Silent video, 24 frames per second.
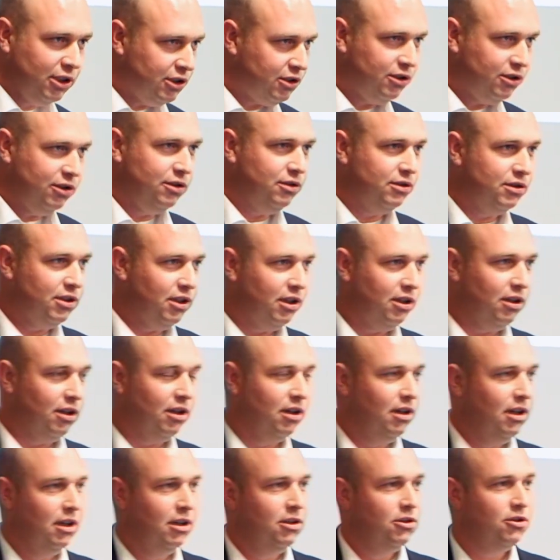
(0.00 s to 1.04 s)
issues that are
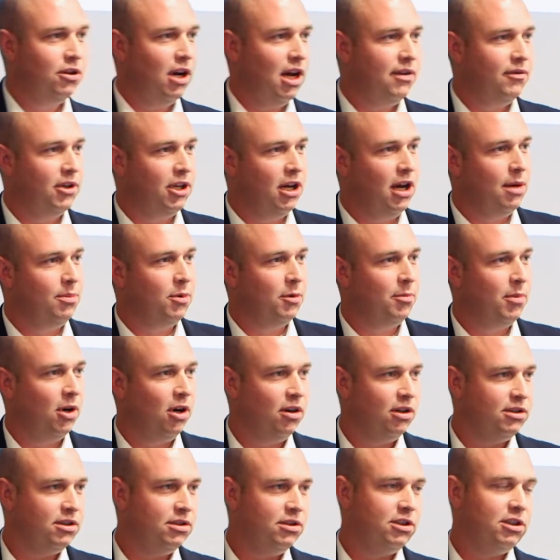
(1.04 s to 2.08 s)
driving
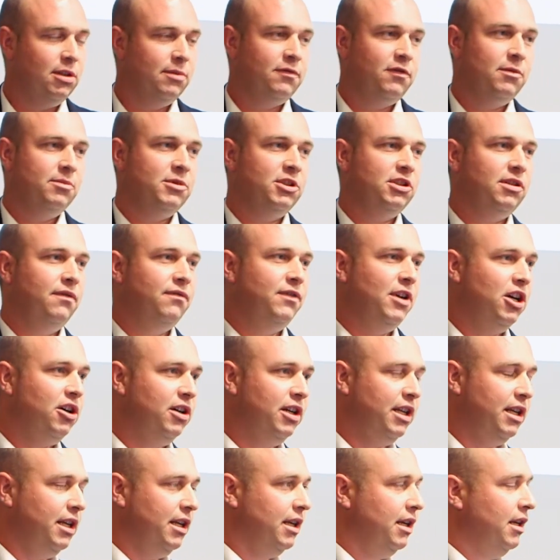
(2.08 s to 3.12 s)
hyperpartisanship, from
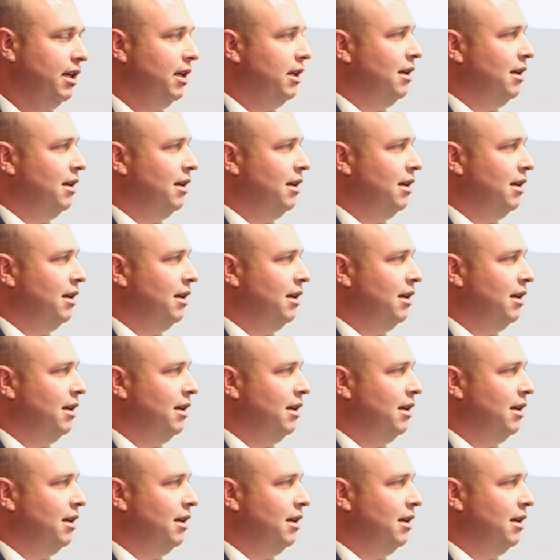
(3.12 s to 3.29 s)
civility